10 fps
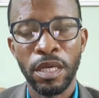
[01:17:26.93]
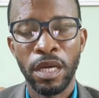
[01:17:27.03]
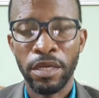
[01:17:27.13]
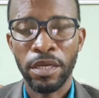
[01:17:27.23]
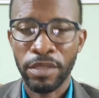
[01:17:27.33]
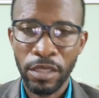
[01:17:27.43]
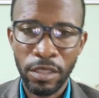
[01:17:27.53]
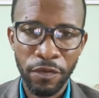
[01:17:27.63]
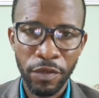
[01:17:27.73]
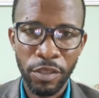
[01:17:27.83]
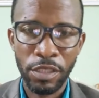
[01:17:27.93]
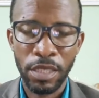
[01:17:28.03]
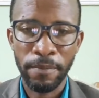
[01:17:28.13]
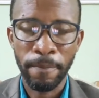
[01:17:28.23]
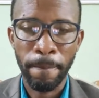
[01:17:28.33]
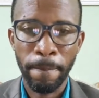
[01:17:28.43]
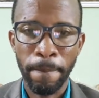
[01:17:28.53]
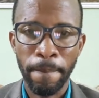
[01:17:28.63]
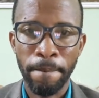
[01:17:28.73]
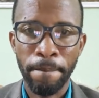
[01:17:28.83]
I thank you for your time.
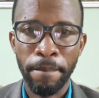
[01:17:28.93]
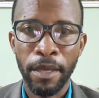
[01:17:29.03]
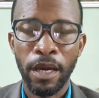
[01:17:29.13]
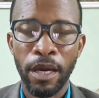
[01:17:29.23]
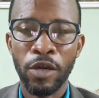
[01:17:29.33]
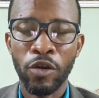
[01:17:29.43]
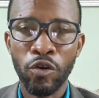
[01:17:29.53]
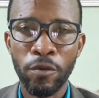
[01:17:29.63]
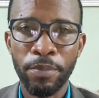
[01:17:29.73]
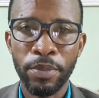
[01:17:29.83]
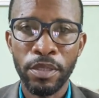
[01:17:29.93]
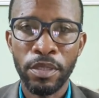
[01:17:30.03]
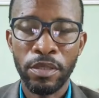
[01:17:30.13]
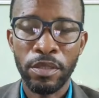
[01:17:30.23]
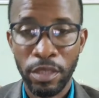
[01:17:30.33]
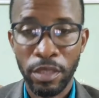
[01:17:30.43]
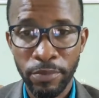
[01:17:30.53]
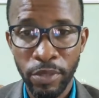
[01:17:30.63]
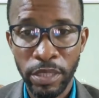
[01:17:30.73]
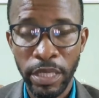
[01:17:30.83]
I hope that this
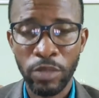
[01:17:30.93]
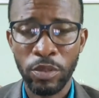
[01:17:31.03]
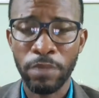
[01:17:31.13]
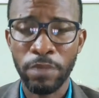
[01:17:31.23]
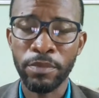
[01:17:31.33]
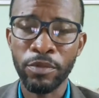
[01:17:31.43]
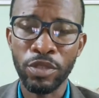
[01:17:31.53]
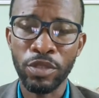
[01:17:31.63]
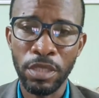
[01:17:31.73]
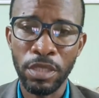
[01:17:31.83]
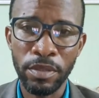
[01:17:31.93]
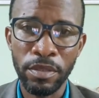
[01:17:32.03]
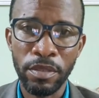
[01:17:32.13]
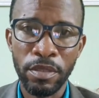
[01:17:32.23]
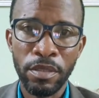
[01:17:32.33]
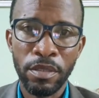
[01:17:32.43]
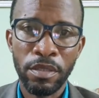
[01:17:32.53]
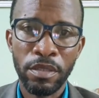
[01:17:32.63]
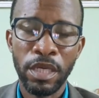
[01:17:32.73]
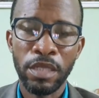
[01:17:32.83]
broadcast was a bit more stable
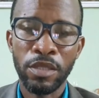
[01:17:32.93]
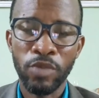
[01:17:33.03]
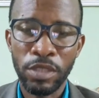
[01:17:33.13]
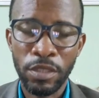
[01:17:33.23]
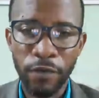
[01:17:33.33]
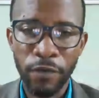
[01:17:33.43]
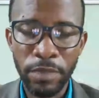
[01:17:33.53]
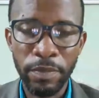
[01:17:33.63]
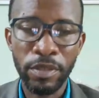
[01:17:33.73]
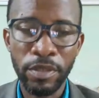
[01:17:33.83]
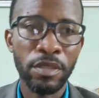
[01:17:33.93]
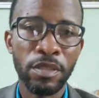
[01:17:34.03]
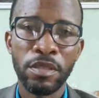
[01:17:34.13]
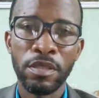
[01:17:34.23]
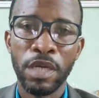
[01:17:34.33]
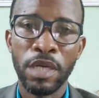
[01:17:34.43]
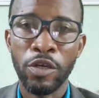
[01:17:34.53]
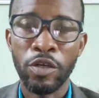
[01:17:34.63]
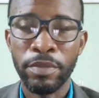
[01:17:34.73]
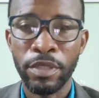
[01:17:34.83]
than the ones on Facebook. I
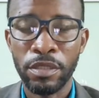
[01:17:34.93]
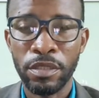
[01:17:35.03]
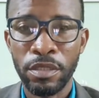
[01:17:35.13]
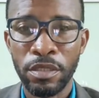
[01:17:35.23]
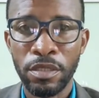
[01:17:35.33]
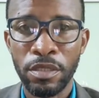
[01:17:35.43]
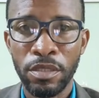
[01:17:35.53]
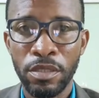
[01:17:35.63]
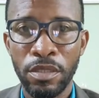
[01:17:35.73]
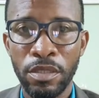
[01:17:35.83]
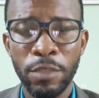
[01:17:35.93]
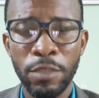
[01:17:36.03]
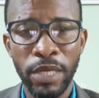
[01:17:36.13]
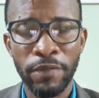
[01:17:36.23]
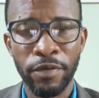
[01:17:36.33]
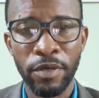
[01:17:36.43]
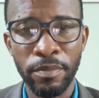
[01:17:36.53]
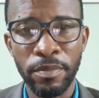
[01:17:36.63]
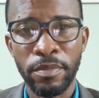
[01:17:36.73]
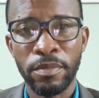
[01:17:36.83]
hope that this platform
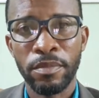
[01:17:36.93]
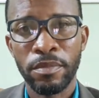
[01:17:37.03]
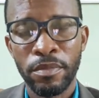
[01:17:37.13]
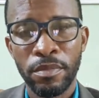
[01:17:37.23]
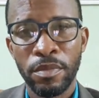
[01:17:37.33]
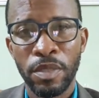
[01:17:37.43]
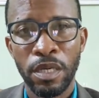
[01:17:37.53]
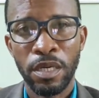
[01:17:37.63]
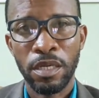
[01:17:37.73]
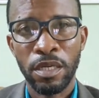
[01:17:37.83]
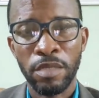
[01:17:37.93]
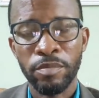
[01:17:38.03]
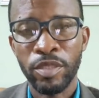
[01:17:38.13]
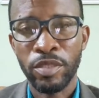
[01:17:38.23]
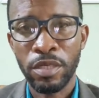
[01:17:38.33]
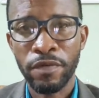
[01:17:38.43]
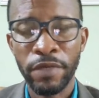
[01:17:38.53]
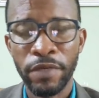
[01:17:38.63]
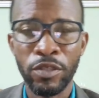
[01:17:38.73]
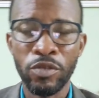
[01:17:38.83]
can be served
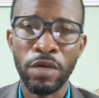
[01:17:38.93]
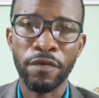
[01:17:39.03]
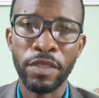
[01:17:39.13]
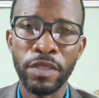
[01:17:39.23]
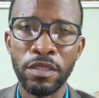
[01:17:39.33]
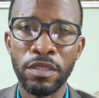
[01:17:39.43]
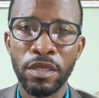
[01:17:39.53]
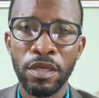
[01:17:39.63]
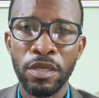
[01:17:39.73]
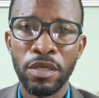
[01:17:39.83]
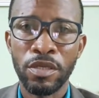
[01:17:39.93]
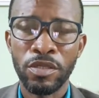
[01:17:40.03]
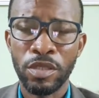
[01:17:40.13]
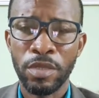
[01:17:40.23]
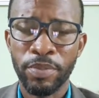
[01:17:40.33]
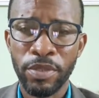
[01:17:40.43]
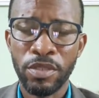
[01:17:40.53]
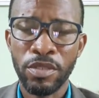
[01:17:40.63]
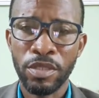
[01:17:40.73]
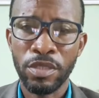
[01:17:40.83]
every so often, so the
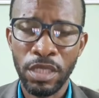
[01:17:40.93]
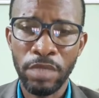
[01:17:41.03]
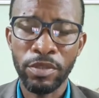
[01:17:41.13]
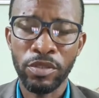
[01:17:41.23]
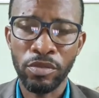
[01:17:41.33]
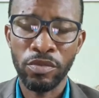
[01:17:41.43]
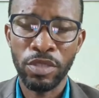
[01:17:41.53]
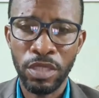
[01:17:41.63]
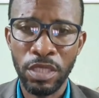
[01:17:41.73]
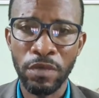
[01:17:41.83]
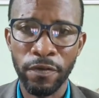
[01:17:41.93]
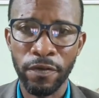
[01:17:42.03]
persons are able to receive